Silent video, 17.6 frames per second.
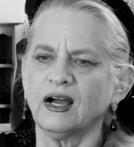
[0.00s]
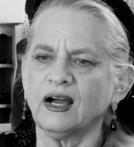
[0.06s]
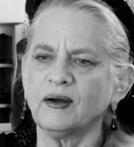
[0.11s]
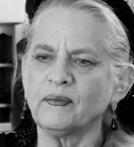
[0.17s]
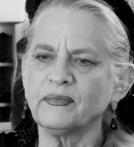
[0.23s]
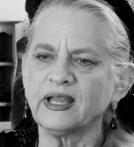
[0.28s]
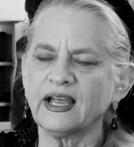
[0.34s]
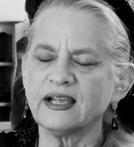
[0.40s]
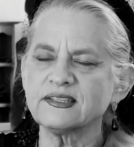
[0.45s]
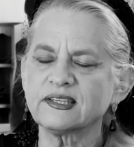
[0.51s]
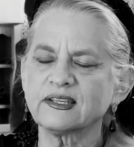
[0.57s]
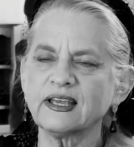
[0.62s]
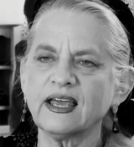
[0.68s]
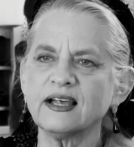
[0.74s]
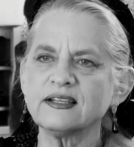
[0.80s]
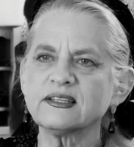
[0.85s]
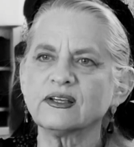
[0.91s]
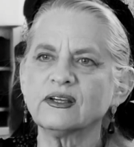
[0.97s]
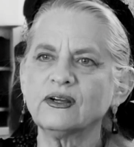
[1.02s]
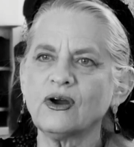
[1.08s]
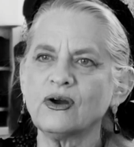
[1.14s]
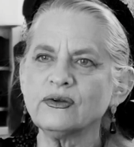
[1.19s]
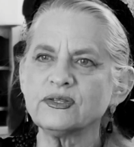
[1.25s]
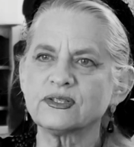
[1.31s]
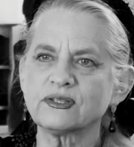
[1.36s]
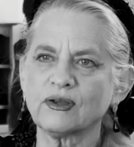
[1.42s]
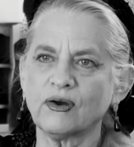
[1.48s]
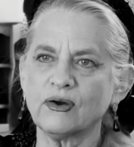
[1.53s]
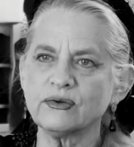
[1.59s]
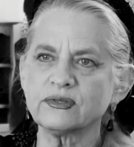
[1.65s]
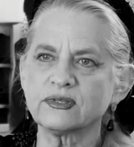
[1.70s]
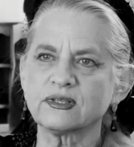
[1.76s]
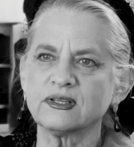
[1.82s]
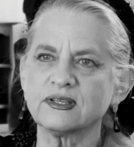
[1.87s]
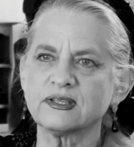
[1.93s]
As a ghost
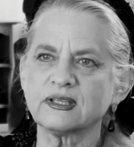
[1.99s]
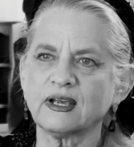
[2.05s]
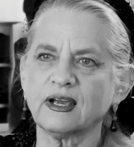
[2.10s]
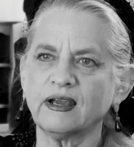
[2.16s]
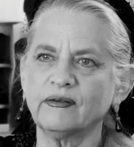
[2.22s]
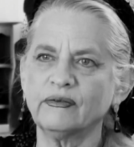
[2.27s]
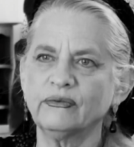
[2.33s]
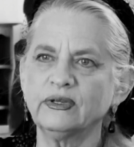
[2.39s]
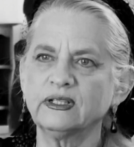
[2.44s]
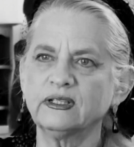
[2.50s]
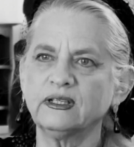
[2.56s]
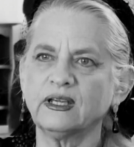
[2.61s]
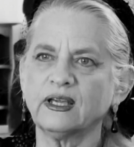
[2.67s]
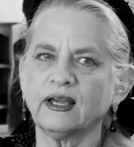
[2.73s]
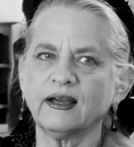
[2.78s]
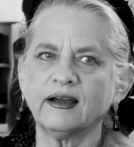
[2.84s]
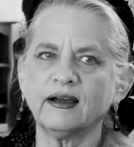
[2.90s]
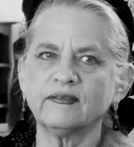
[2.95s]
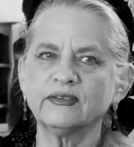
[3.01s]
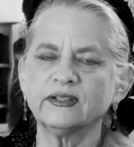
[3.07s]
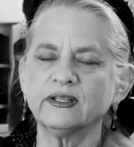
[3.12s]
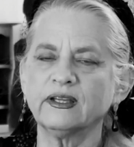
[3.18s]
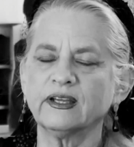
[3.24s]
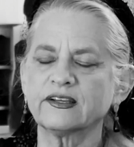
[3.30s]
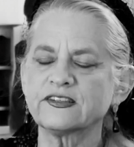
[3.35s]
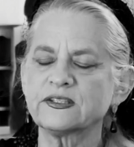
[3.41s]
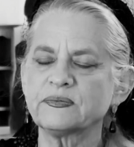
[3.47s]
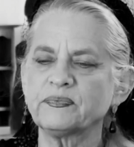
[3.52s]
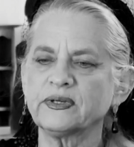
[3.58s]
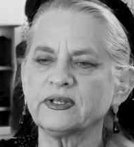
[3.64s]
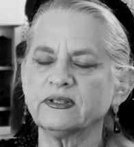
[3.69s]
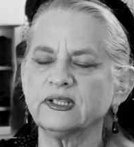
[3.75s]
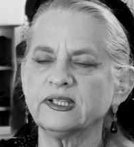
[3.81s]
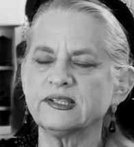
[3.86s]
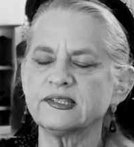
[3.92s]
hostess, I really haven't
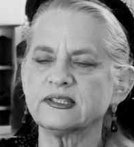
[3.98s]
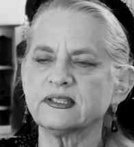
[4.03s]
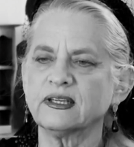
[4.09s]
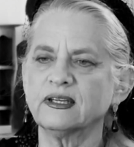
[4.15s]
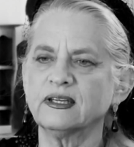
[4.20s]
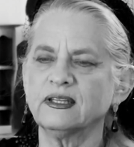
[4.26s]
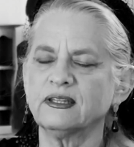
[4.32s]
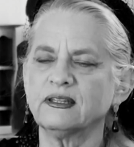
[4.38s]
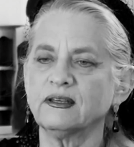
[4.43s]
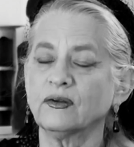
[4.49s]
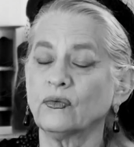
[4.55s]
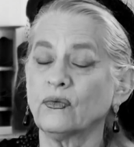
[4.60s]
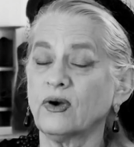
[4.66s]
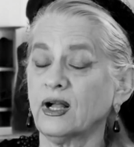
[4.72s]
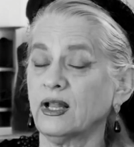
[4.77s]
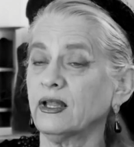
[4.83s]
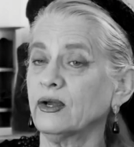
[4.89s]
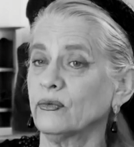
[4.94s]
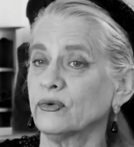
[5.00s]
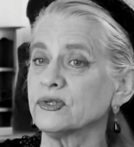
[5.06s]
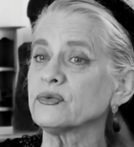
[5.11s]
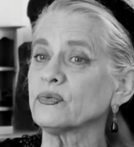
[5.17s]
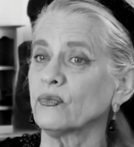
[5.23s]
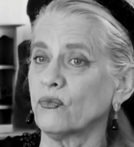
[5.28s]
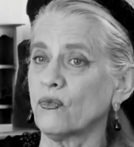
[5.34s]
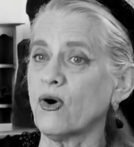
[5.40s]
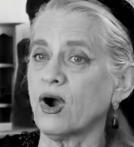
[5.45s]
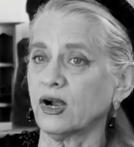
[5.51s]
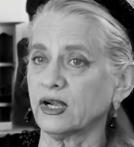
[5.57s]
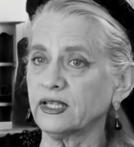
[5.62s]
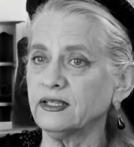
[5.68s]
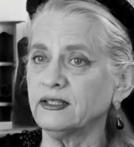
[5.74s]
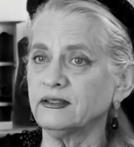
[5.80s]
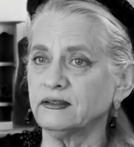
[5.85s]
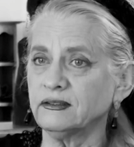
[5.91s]
experienced anything while I was
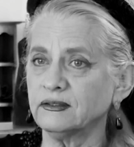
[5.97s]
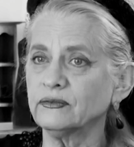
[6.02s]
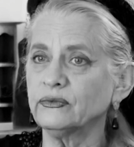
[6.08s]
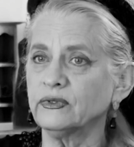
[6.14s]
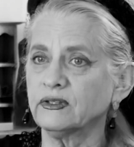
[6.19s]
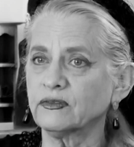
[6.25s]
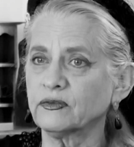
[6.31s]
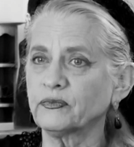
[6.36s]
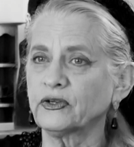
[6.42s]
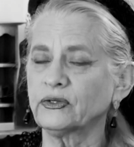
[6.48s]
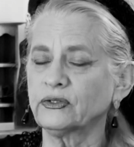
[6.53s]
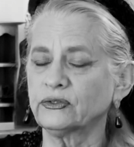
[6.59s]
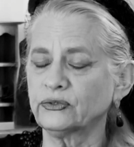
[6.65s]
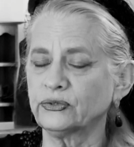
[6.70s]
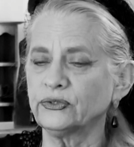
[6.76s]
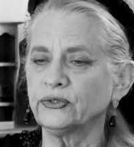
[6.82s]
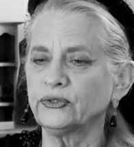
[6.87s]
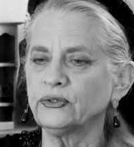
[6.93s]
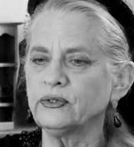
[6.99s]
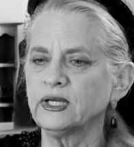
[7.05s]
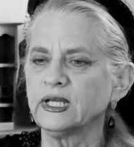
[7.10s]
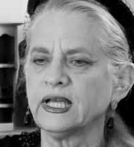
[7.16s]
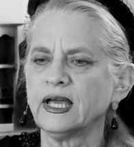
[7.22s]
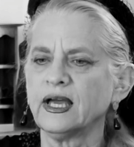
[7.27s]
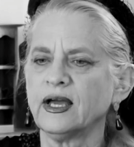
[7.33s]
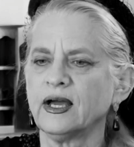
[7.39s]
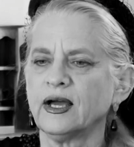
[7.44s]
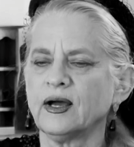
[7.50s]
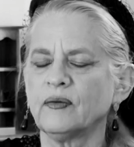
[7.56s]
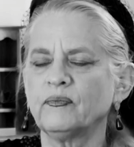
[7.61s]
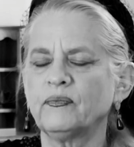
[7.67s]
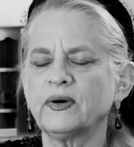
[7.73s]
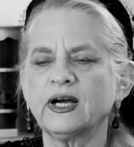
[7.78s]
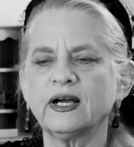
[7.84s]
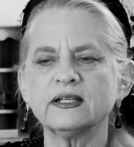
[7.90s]
walking with crew,
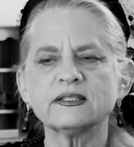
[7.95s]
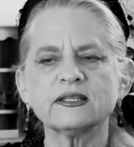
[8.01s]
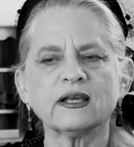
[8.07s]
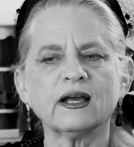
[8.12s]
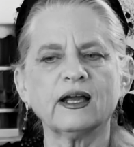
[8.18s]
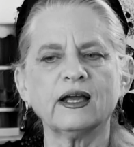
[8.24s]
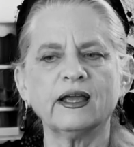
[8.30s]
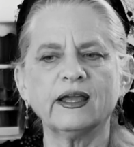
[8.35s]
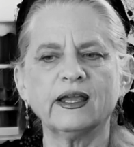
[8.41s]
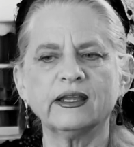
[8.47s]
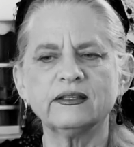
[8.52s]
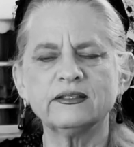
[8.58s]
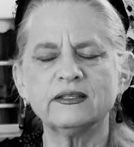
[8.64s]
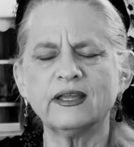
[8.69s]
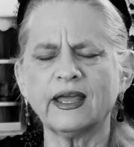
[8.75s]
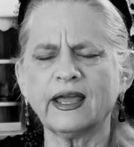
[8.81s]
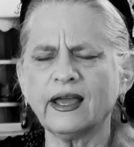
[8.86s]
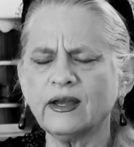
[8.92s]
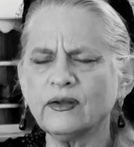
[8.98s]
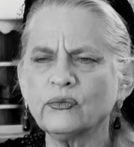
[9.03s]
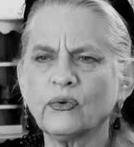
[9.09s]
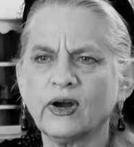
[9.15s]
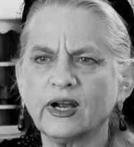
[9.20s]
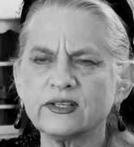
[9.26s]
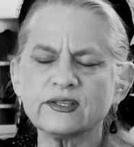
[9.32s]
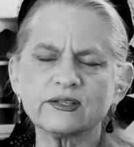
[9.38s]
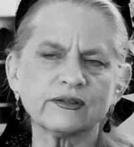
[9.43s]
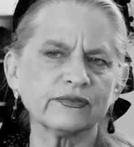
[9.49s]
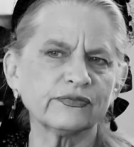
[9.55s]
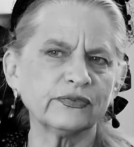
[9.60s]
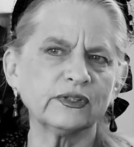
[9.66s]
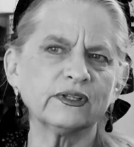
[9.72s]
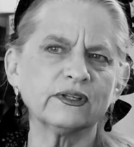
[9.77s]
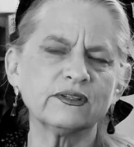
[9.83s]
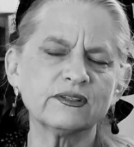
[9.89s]
but I had watched the
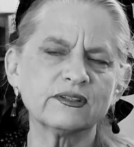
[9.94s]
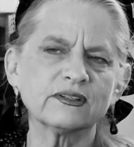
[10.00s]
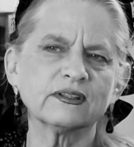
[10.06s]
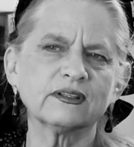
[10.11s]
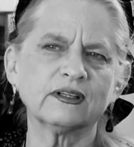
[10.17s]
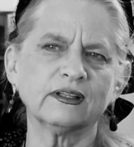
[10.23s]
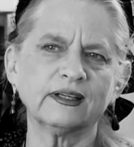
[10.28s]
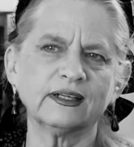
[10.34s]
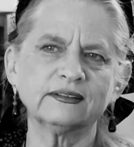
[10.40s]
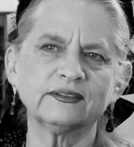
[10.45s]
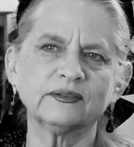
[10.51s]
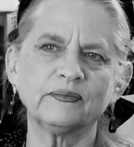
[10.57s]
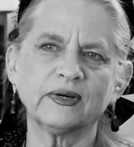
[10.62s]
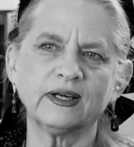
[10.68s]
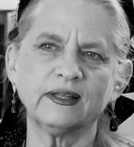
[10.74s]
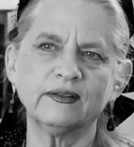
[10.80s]
footage collected